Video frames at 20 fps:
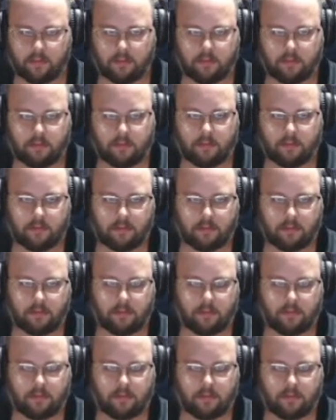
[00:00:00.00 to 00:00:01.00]

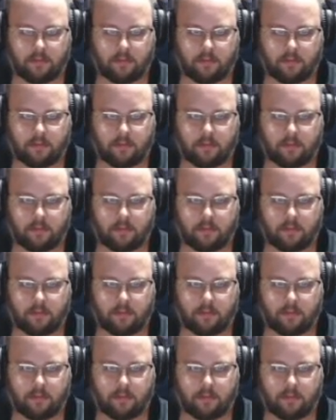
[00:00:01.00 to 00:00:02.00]

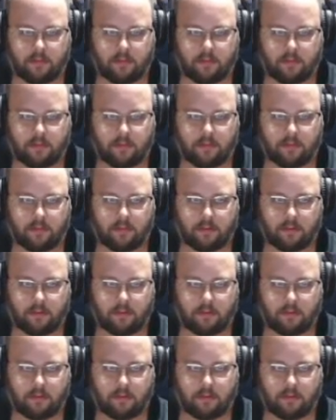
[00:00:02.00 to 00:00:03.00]

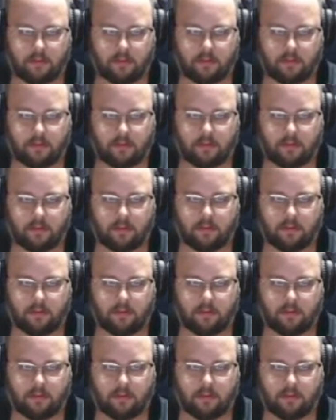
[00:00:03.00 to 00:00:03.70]
[no speech]